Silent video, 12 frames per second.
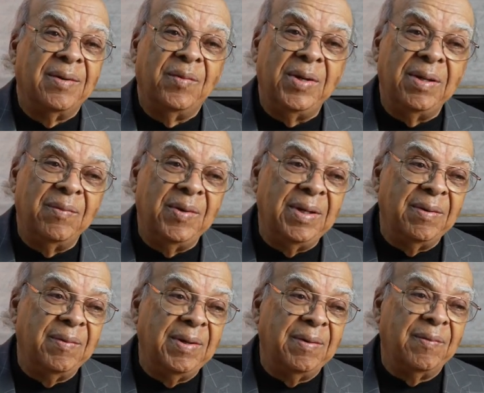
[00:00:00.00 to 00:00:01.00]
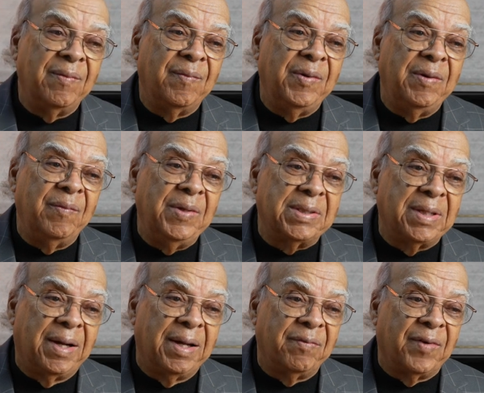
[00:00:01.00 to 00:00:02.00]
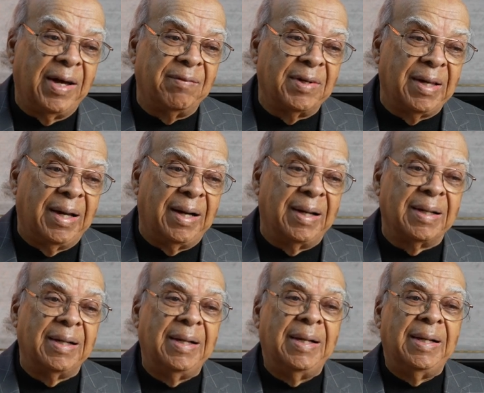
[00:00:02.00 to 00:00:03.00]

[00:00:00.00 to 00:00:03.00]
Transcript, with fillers: We, we, we we we start at five o'clock.